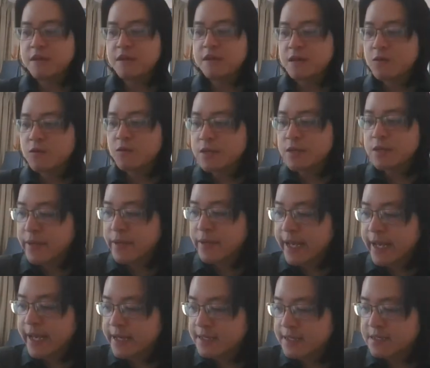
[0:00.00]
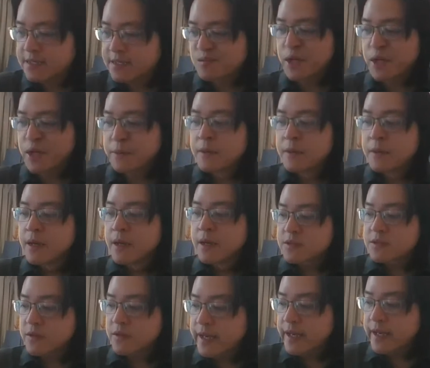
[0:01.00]
quantum mechanics, right? So
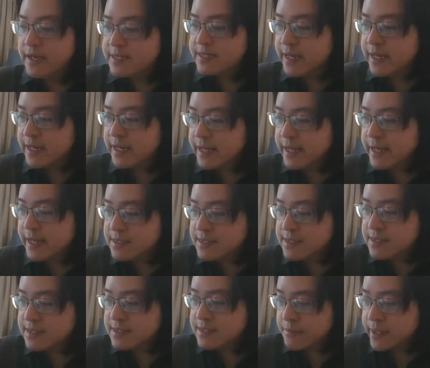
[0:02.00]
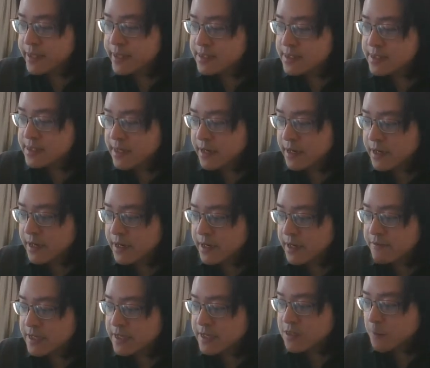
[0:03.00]
it is an eigenstate. That means if
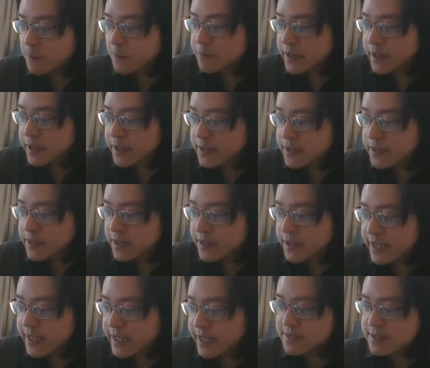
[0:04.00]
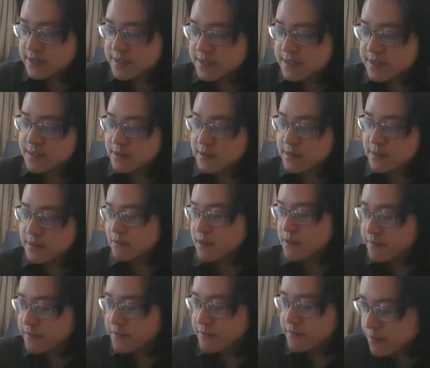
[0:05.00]
this operator eats
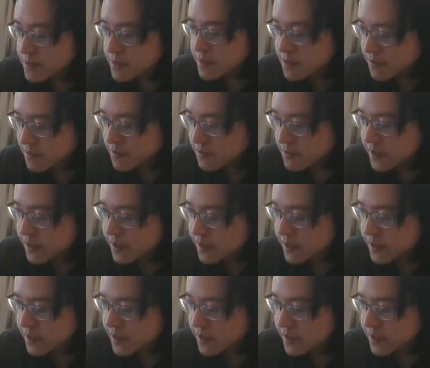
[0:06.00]
5.03,